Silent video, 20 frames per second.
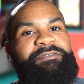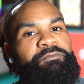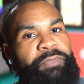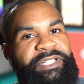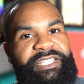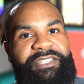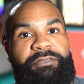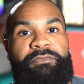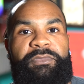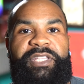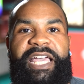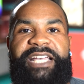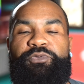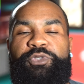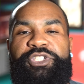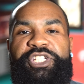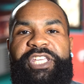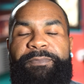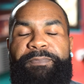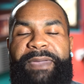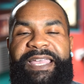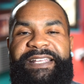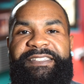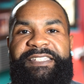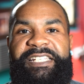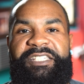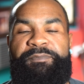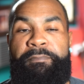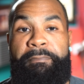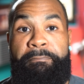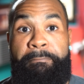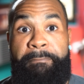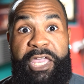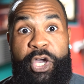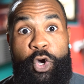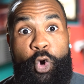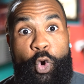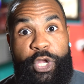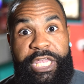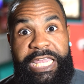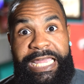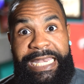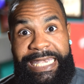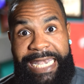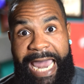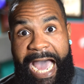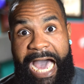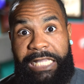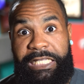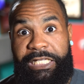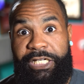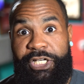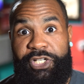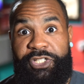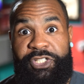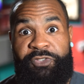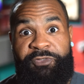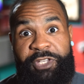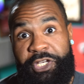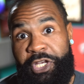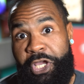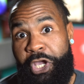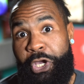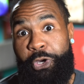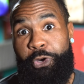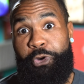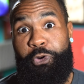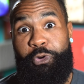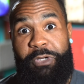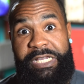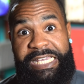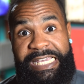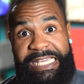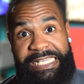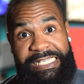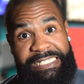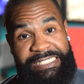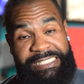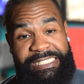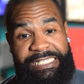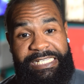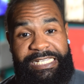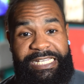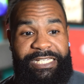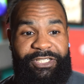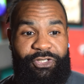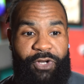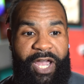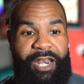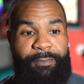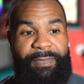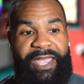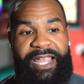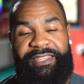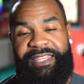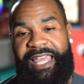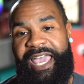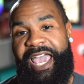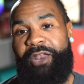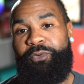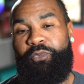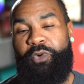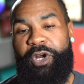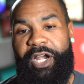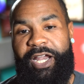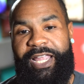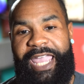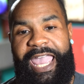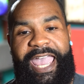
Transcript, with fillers: But that's what you get paid $6 million to do, is to try to make that work.